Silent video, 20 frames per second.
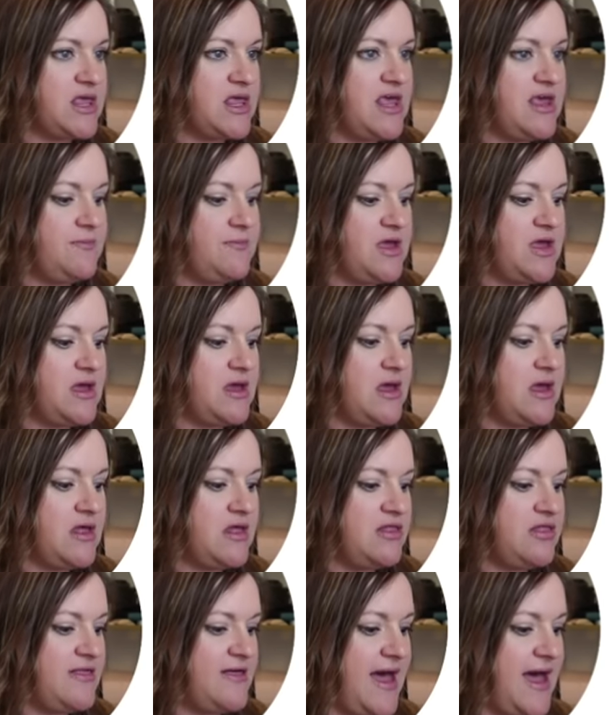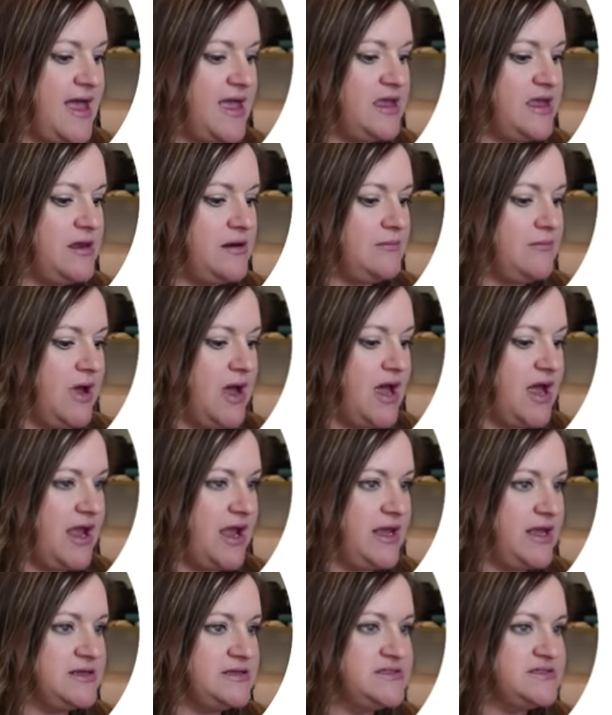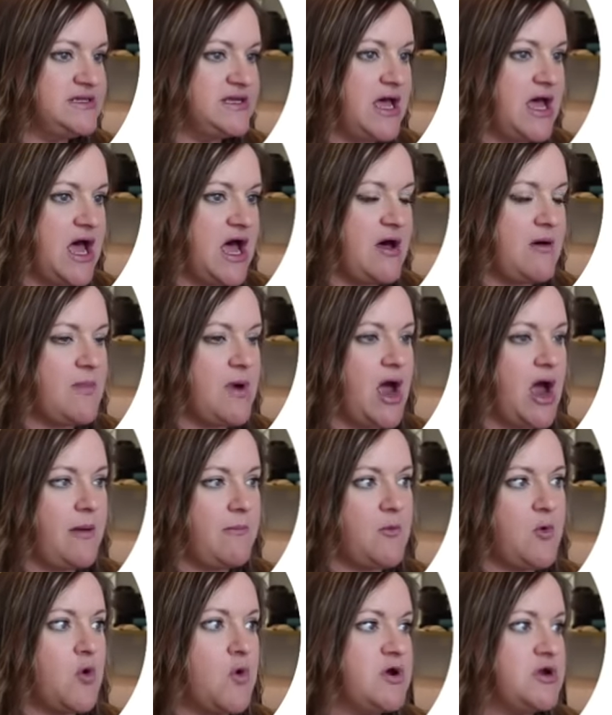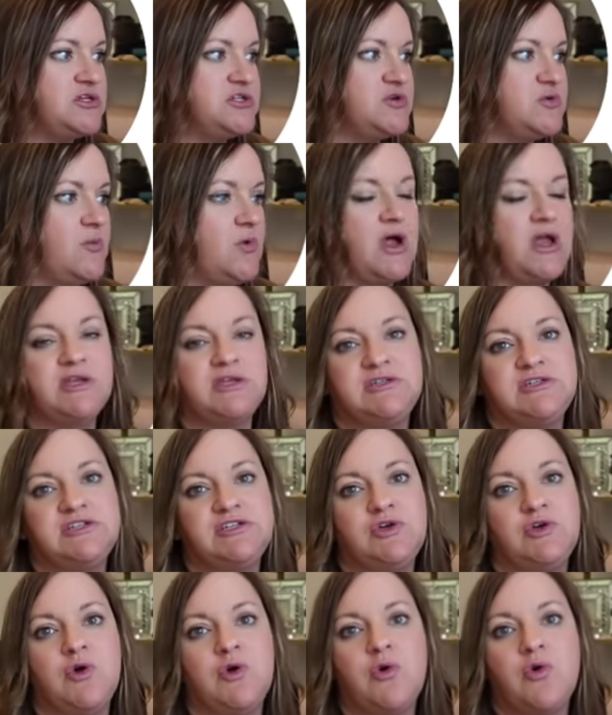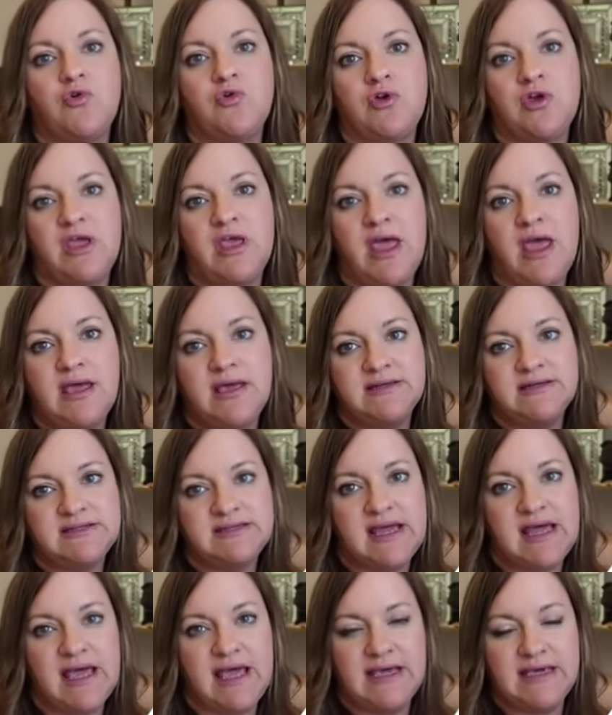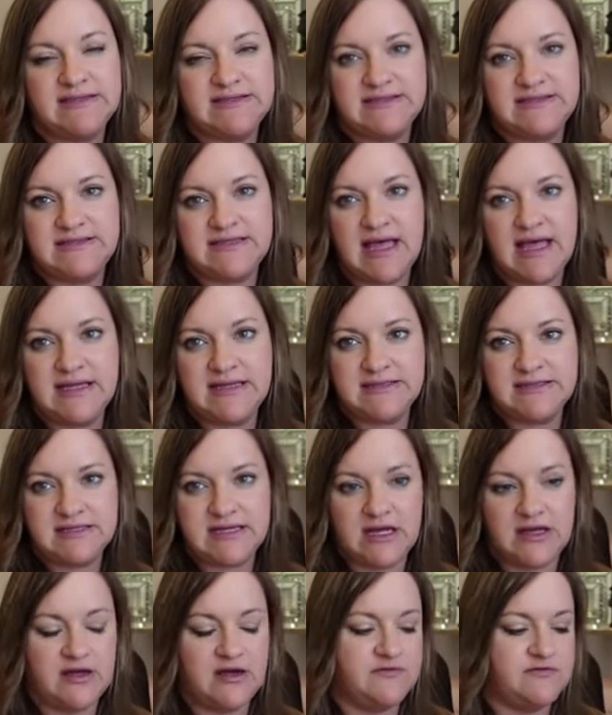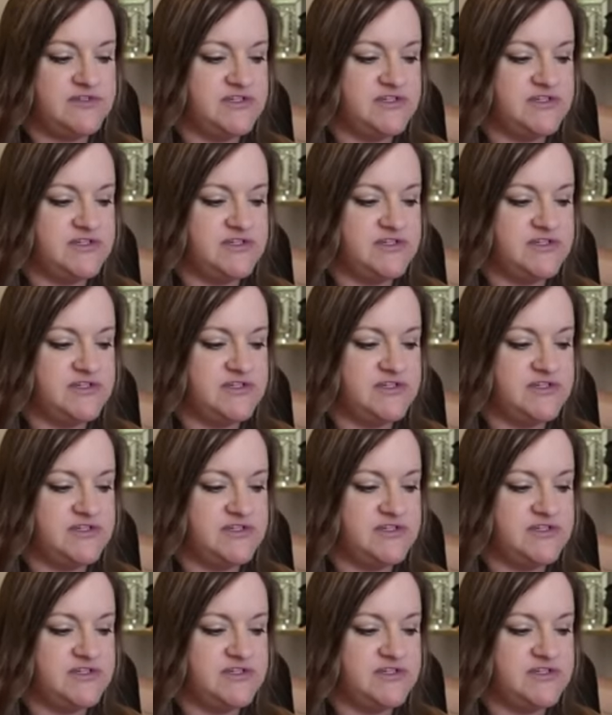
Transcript: keeping that in mind, um, I'm going to want to create a set of